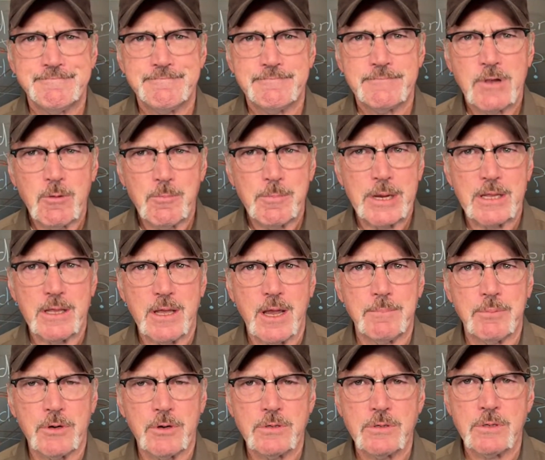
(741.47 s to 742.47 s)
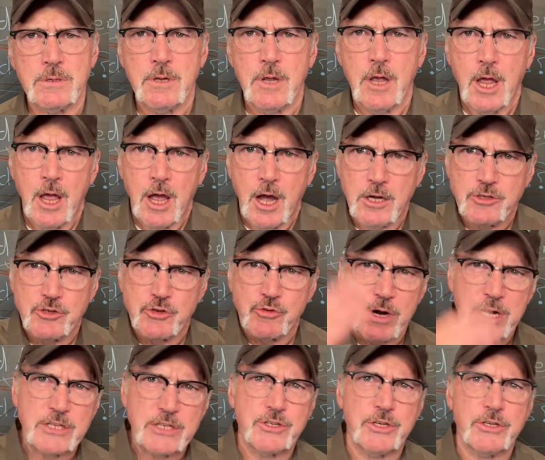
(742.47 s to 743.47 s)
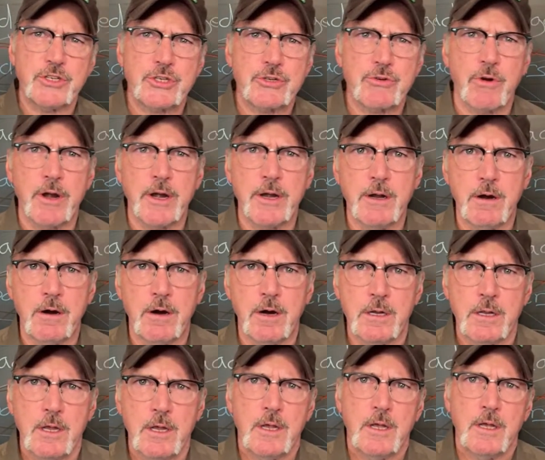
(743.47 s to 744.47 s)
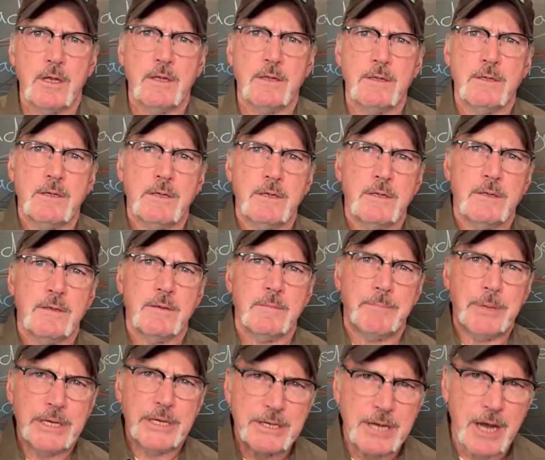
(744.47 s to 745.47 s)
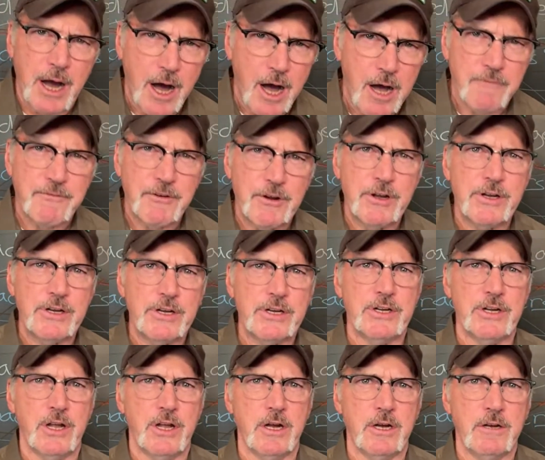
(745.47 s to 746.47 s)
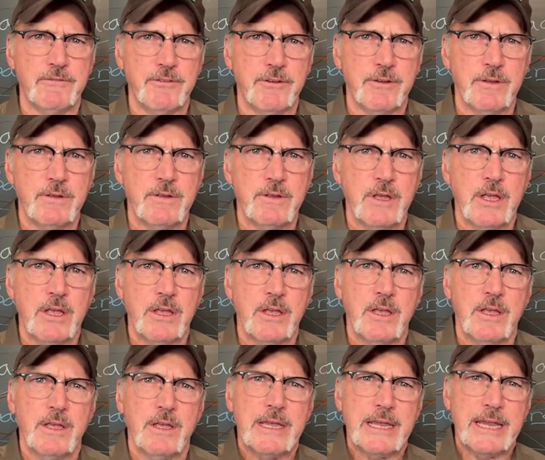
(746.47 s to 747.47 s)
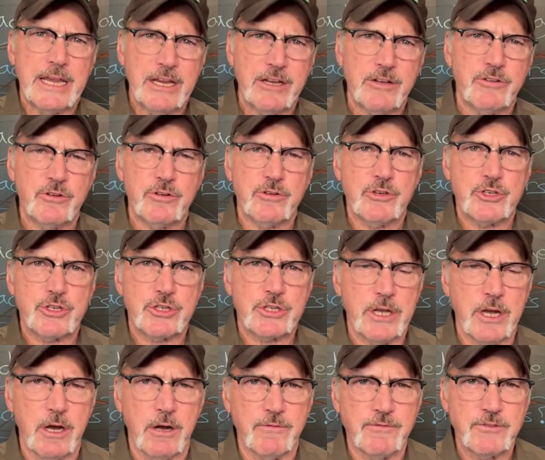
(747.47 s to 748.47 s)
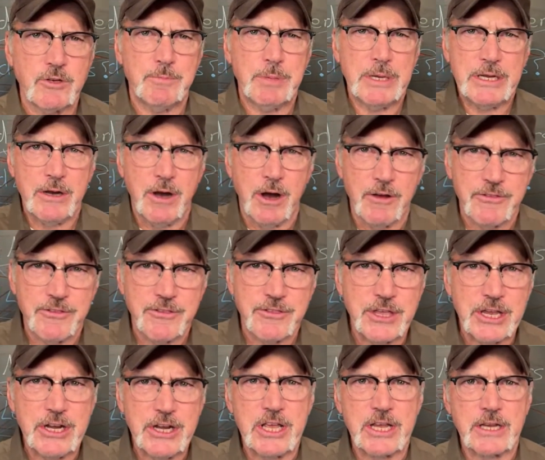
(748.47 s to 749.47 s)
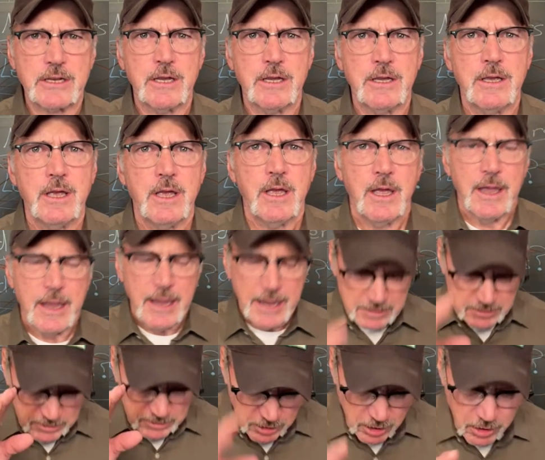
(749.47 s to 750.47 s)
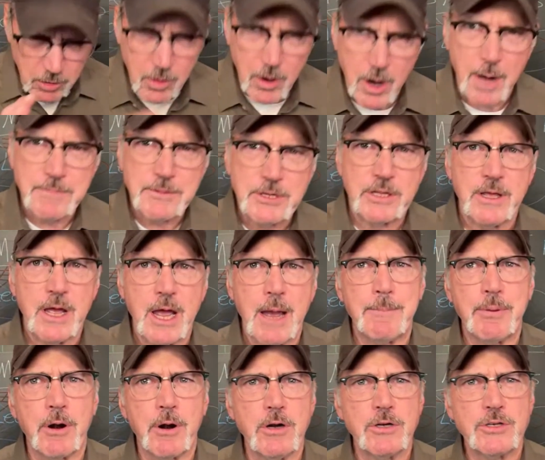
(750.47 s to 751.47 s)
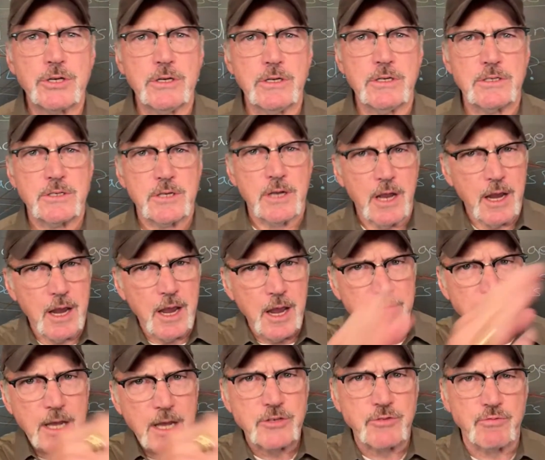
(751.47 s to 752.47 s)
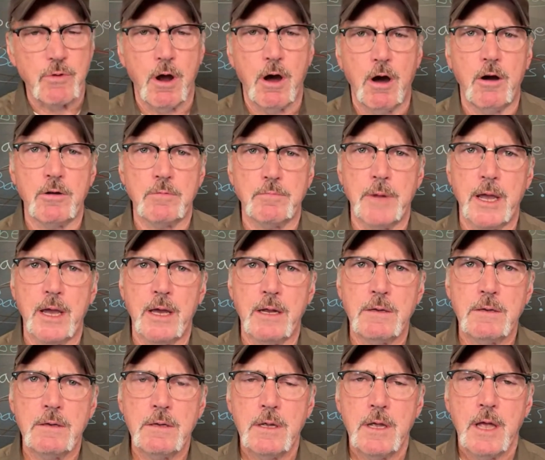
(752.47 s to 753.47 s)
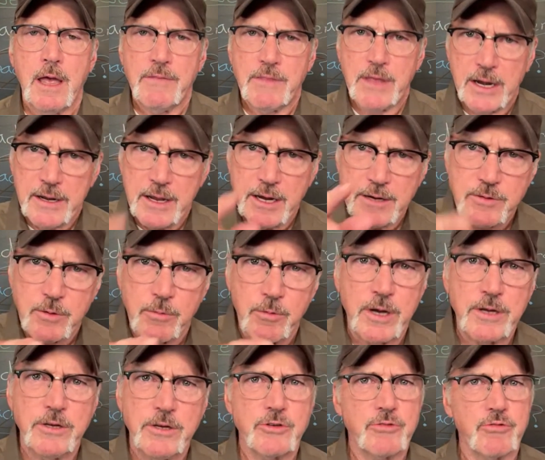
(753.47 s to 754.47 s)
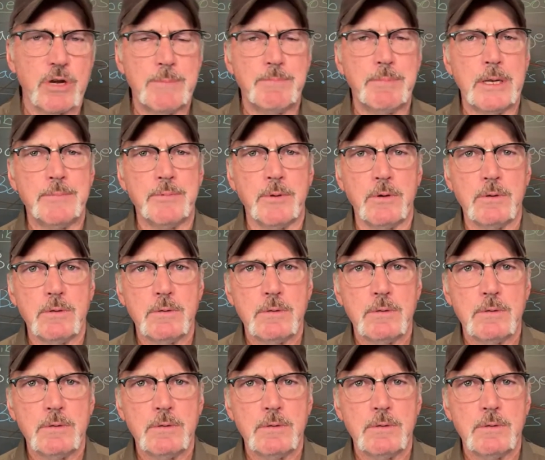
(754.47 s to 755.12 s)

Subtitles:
Don't be that person. Address it straight on. Be confident enough in yourself to be authentic and go up to that person and say, hey, that's wrong, man. That ain't the way you treat people.